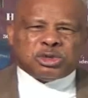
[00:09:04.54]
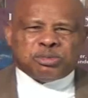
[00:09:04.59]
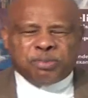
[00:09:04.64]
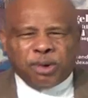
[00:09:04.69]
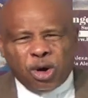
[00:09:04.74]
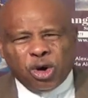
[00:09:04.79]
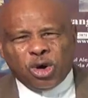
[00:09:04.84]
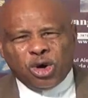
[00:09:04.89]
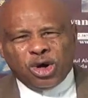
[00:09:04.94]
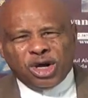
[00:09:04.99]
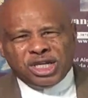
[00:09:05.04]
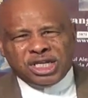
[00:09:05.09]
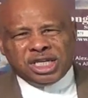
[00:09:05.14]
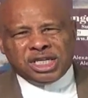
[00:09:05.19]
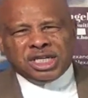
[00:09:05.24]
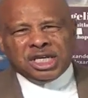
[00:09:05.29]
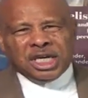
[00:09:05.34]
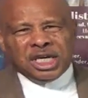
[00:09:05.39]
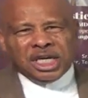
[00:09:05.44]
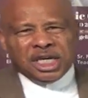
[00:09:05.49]
born
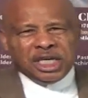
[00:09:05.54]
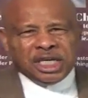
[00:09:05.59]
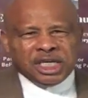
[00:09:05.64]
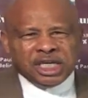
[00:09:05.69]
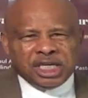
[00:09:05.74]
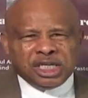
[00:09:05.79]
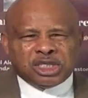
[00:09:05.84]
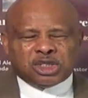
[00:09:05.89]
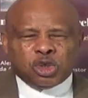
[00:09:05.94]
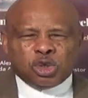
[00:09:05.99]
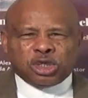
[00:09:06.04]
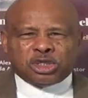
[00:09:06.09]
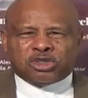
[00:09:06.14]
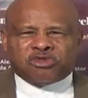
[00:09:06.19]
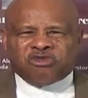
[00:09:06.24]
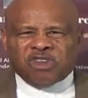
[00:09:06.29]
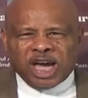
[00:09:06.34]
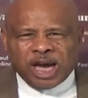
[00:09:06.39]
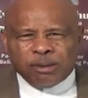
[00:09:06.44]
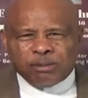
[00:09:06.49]
into a
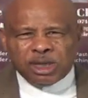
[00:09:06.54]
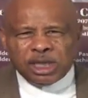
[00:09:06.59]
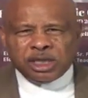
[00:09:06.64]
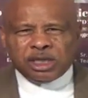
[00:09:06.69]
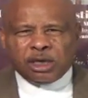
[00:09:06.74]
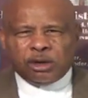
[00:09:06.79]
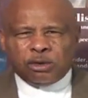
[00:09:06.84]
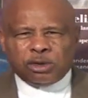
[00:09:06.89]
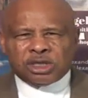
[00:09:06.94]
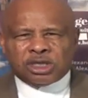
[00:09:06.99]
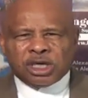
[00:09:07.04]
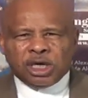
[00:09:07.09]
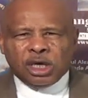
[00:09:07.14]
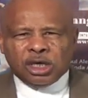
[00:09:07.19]
family that was